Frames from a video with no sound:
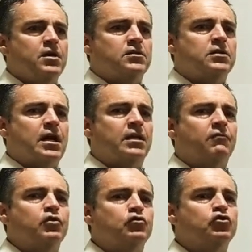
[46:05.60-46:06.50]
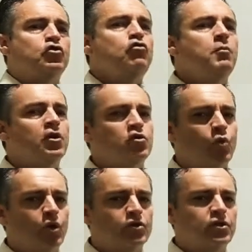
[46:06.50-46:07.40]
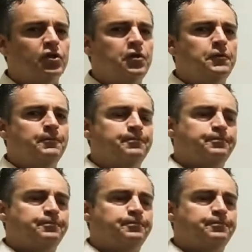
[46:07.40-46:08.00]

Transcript: to not give you too much work to do.